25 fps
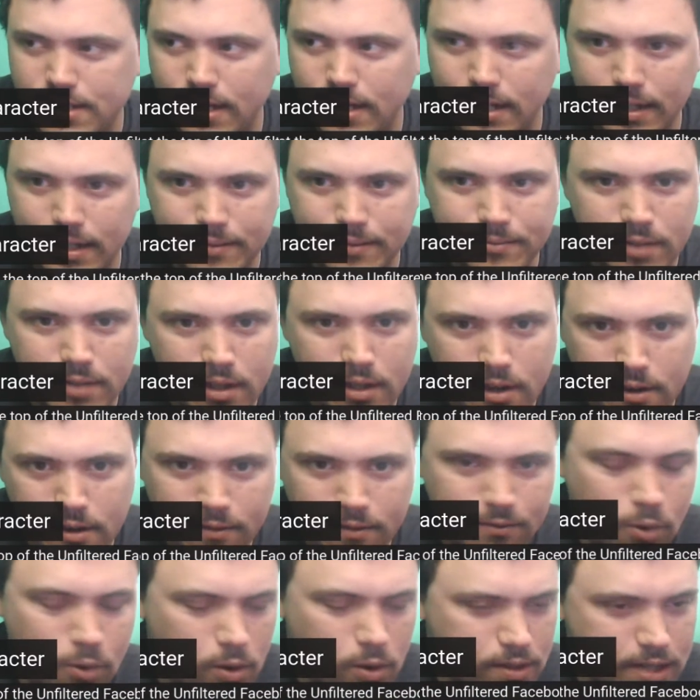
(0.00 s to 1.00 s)

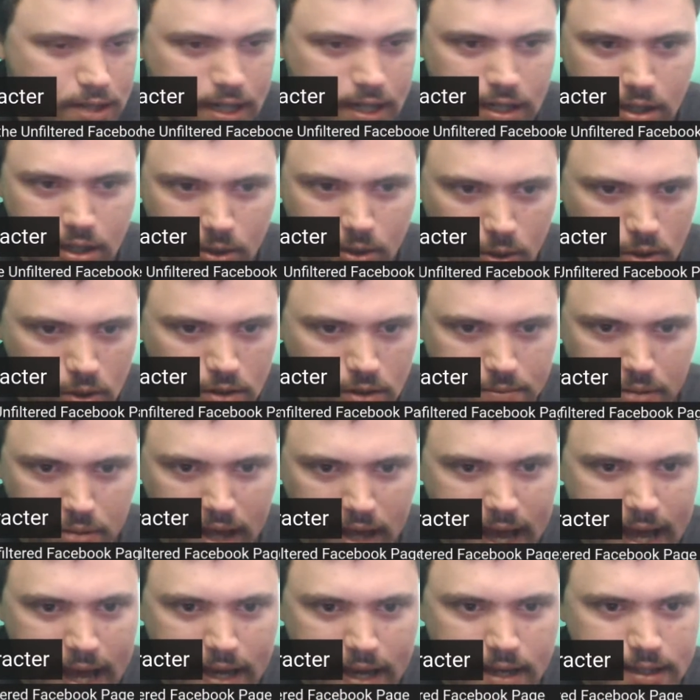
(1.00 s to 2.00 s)
14-year-old
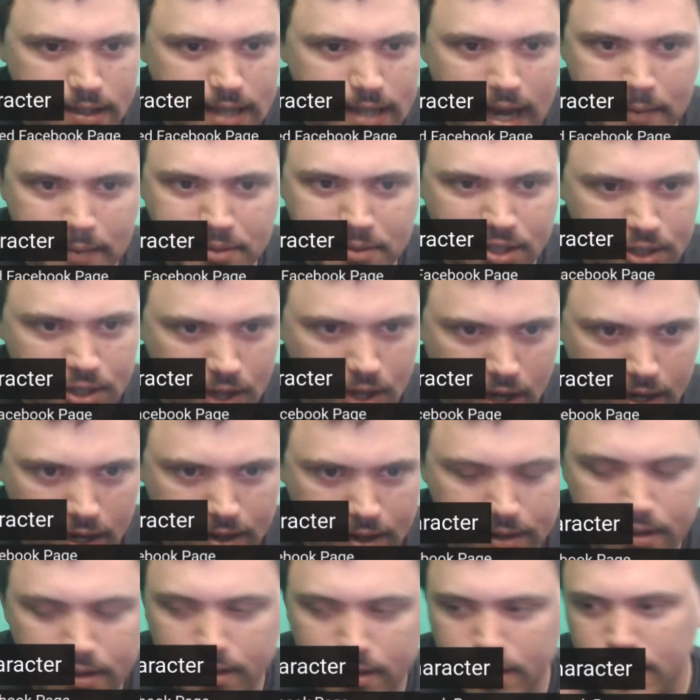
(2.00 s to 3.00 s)
black adopted
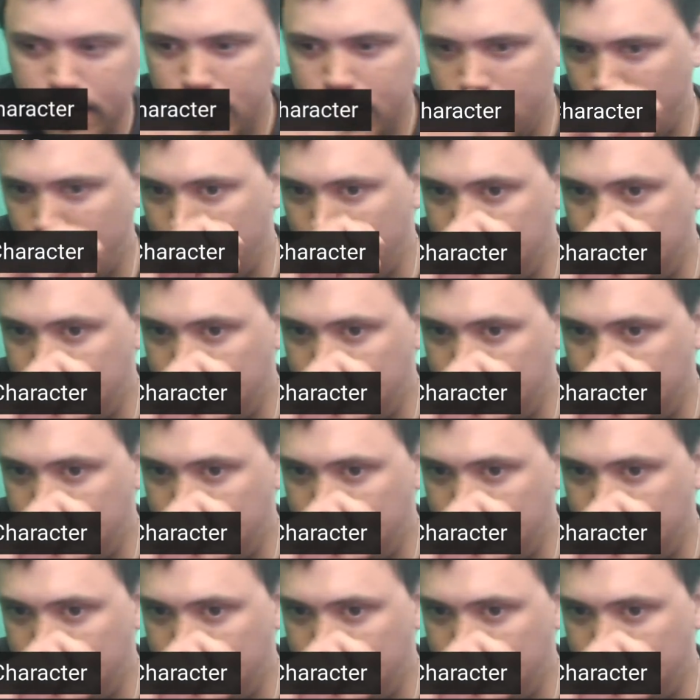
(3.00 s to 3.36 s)
daughter. You